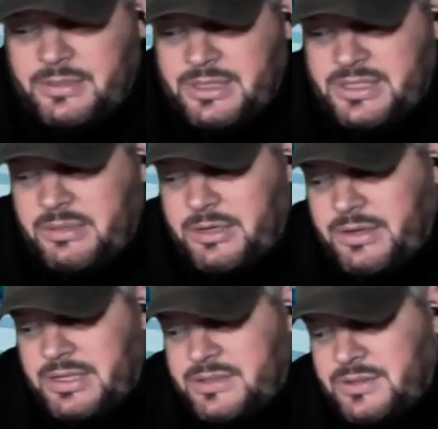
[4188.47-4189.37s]
But the
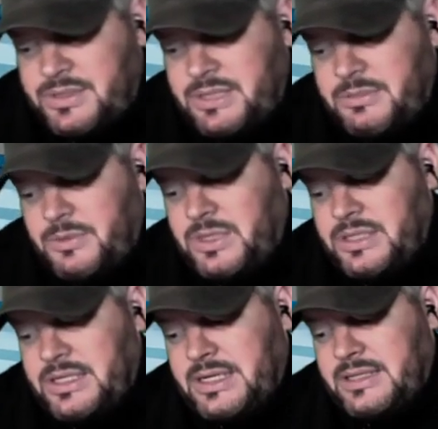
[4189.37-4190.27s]
Democrats don't seem to
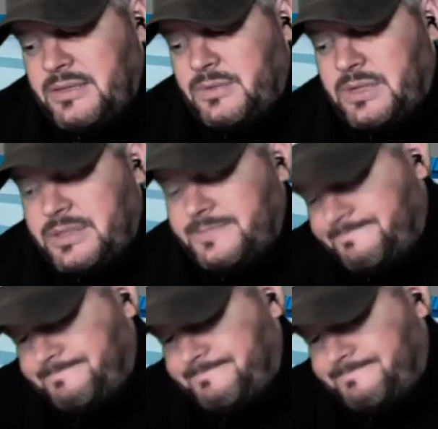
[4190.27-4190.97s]
want that. They want